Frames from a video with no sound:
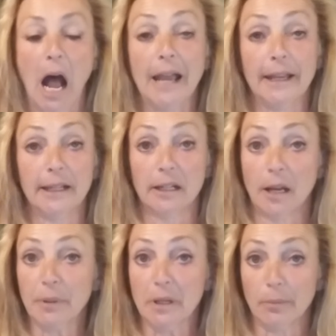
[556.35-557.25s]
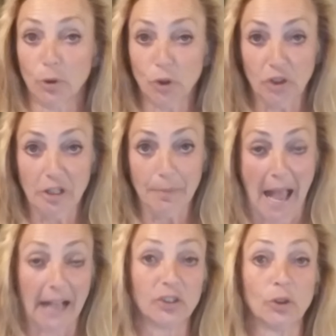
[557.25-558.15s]
I ended up in emergency
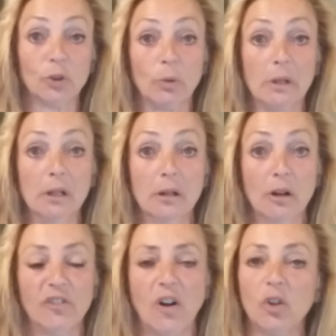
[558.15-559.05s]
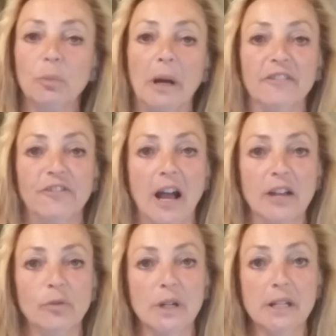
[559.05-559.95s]
back surgery, followed by
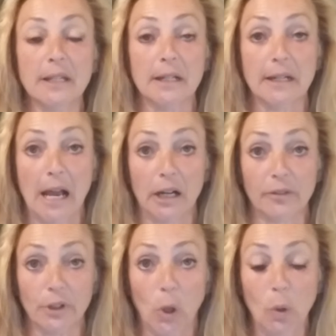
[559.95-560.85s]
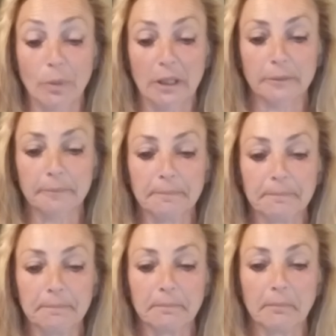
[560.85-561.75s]
5 weeks in and out of a coma.
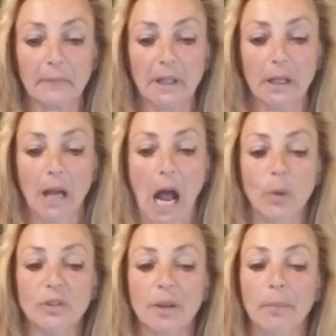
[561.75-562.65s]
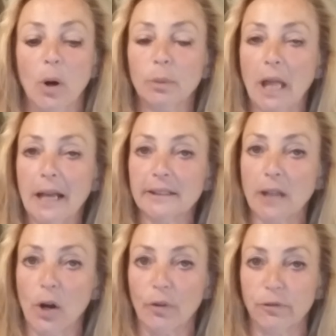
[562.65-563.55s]
I was immobilized
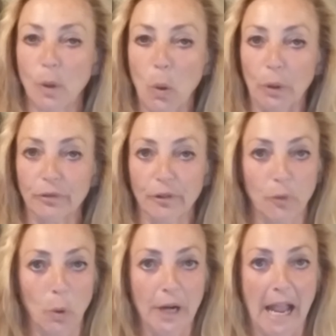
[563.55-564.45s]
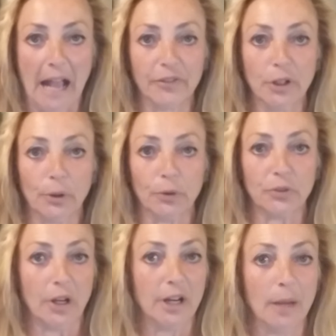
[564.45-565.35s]
on a floor for 4.5
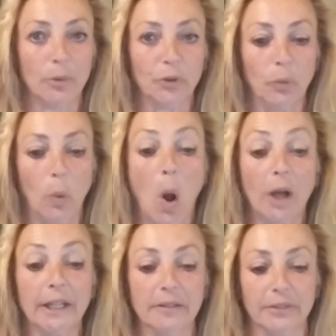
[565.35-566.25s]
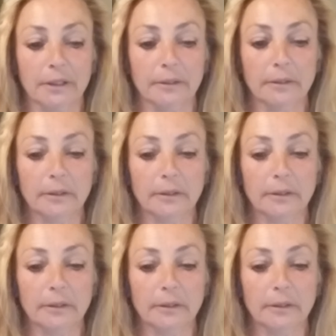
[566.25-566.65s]
years, unable to walk even,